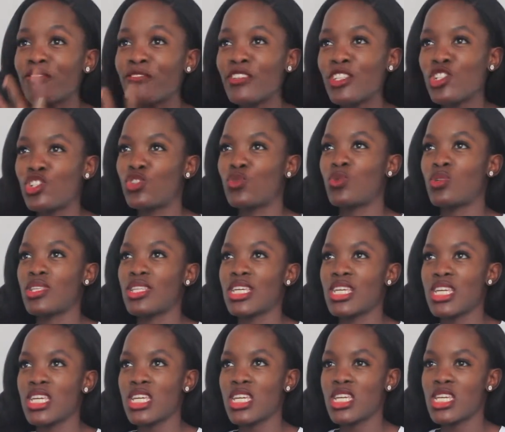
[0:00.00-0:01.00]

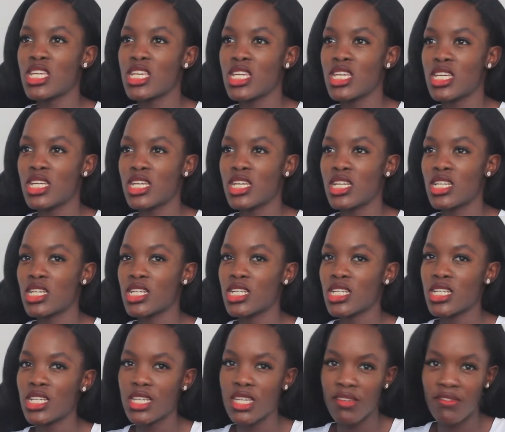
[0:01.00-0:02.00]
visually,
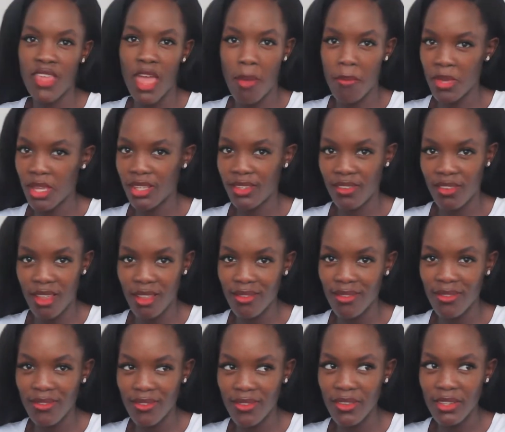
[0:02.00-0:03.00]
if that makes
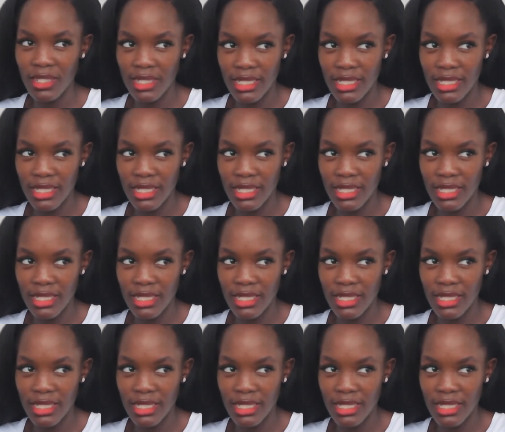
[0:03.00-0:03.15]
sense.